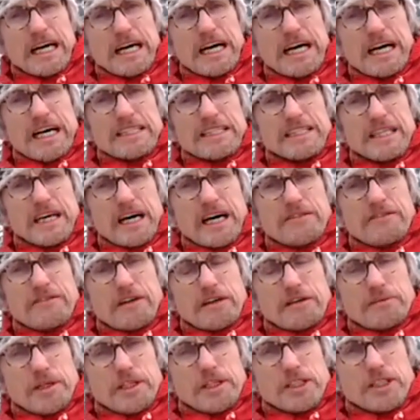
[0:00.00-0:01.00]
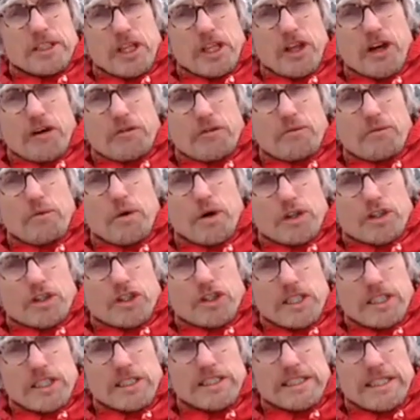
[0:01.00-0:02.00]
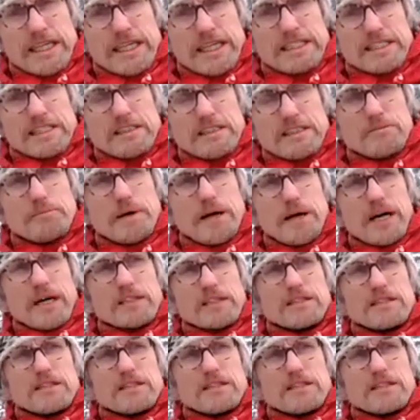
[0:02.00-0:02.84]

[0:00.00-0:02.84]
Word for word: and I very much love what she says about,